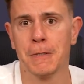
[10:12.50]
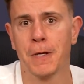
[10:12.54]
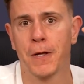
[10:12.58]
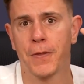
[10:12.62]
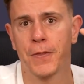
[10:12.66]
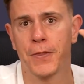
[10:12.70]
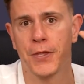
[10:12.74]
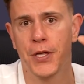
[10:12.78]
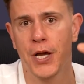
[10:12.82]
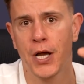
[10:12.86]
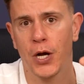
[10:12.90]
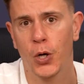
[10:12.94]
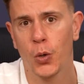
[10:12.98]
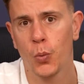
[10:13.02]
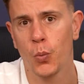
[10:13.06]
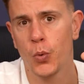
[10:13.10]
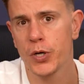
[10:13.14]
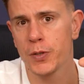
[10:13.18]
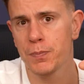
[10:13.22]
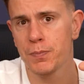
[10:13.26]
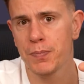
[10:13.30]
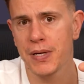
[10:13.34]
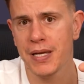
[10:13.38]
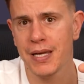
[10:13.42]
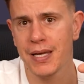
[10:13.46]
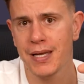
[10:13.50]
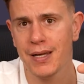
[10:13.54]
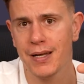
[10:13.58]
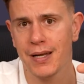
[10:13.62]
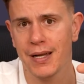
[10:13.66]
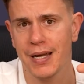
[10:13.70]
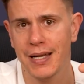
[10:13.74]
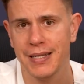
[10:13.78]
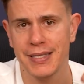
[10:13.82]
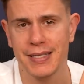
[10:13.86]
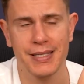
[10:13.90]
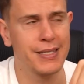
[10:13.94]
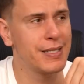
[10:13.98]
there would be
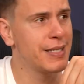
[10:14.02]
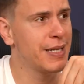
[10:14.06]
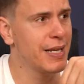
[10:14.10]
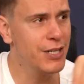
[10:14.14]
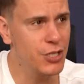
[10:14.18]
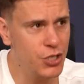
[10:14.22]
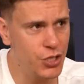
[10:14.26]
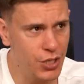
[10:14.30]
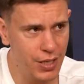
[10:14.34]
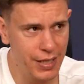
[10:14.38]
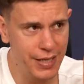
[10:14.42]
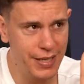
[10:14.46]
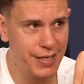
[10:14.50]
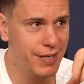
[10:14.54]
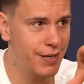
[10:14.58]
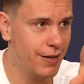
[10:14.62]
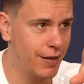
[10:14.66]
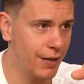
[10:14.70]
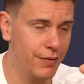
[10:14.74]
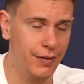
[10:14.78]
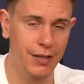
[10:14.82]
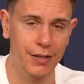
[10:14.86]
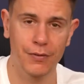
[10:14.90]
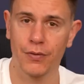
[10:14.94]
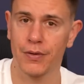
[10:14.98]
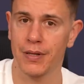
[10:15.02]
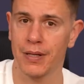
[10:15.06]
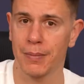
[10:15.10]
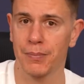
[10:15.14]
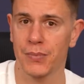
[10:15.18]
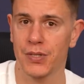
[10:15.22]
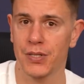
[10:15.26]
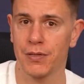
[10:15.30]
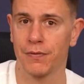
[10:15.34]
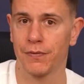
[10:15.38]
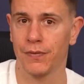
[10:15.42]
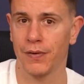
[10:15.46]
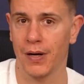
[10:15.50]
essentially nothing for
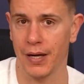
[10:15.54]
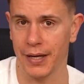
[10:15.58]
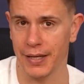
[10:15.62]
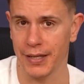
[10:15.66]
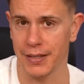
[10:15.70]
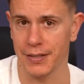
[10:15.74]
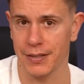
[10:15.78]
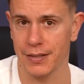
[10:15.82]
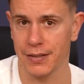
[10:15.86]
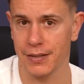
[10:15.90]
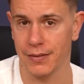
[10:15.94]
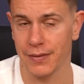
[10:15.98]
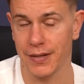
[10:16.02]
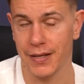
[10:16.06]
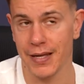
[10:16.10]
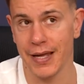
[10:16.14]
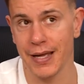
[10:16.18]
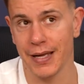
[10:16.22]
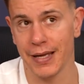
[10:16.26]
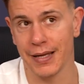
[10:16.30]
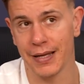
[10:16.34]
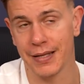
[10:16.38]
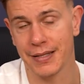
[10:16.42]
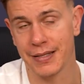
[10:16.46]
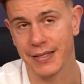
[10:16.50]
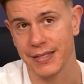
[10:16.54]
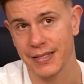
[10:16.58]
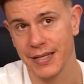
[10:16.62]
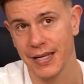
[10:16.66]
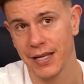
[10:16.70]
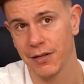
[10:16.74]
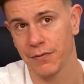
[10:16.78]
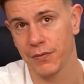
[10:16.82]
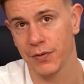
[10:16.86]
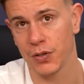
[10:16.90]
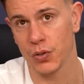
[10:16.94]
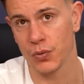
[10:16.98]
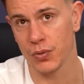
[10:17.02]
them to find.
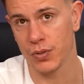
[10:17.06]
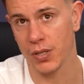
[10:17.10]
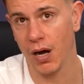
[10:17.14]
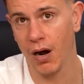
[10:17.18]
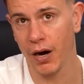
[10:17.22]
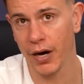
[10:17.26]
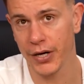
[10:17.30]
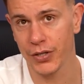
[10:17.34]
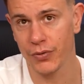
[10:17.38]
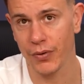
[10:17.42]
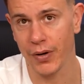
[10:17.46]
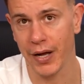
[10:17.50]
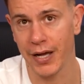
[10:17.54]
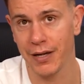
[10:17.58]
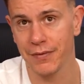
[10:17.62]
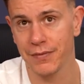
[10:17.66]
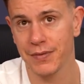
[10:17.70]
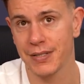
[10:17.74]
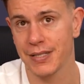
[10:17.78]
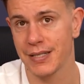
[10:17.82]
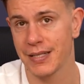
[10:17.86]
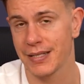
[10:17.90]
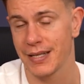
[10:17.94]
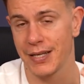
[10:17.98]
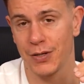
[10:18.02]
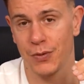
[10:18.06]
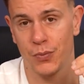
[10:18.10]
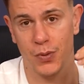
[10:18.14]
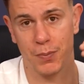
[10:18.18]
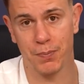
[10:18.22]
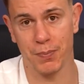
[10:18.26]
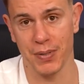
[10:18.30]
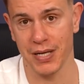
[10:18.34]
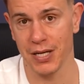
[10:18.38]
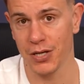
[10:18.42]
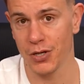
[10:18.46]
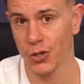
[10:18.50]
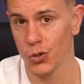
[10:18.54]
Instead, if you use hard drives, it would
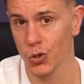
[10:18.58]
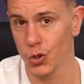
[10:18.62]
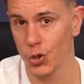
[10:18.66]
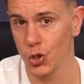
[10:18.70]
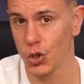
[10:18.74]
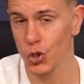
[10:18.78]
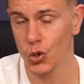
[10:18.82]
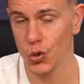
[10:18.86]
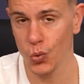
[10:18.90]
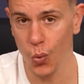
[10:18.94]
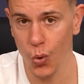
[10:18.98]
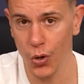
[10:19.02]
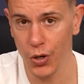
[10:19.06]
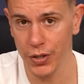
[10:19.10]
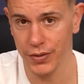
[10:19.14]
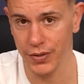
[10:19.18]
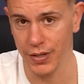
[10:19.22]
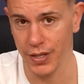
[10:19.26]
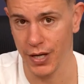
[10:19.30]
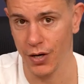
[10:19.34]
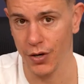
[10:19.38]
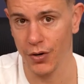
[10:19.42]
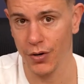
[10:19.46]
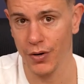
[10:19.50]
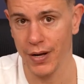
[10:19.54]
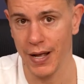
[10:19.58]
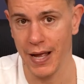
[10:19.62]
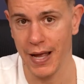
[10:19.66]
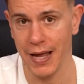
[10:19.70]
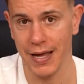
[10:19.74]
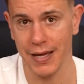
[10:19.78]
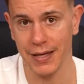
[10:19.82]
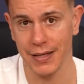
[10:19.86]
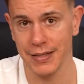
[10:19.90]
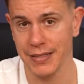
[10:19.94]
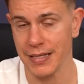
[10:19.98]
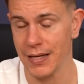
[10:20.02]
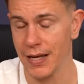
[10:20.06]
be stored there,
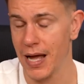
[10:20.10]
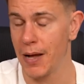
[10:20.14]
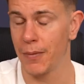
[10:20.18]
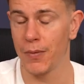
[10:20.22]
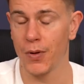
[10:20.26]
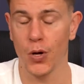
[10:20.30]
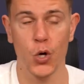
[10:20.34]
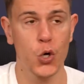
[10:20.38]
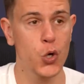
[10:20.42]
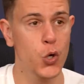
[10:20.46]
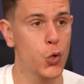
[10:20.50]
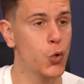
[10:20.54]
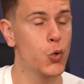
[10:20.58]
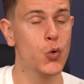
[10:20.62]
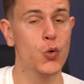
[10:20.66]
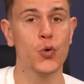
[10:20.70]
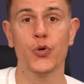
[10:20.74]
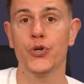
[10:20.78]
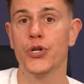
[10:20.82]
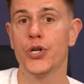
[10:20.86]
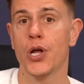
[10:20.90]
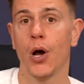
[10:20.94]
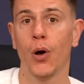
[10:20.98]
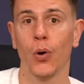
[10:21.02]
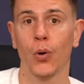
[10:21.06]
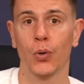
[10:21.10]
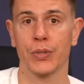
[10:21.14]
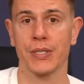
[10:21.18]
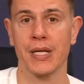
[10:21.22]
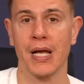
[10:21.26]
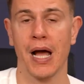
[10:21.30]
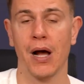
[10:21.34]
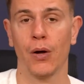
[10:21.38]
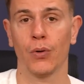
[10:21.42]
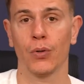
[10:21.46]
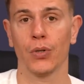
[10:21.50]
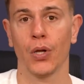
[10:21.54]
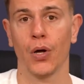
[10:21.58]
and who knows
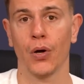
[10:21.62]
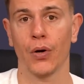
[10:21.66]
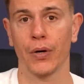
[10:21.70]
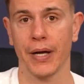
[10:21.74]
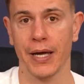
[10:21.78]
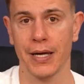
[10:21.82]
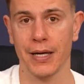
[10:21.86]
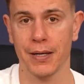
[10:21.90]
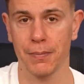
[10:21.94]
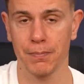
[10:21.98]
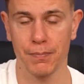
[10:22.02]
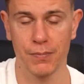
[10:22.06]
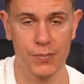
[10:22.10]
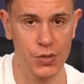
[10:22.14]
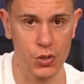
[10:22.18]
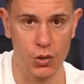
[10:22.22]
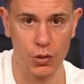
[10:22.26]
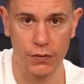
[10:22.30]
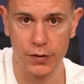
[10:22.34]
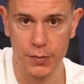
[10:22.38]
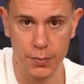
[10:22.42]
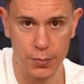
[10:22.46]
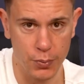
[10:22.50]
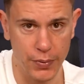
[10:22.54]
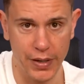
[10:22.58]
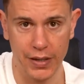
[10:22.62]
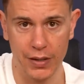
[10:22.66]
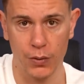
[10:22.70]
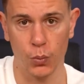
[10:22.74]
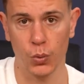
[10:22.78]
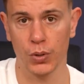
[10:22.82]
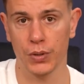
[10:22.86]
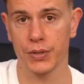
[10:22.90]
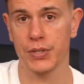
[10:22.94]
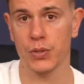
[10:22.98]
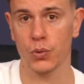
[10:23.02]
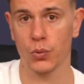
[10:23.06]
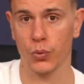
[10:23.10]
how long a service provider
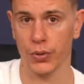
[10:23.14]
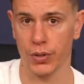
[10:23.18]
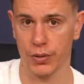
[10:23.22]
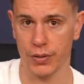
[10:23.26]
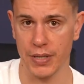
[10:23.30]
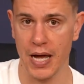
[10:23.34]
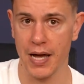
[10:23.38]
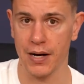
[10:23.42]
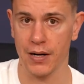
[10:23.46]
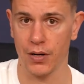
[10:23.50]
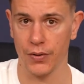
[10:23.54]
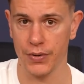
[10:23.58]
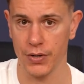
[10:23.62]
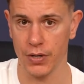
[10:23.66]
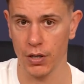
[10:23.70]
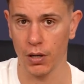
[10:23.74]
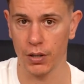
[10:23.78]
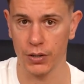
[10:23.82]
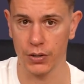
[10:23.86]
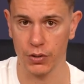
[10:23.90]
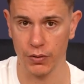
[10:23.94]
will store your data on their hard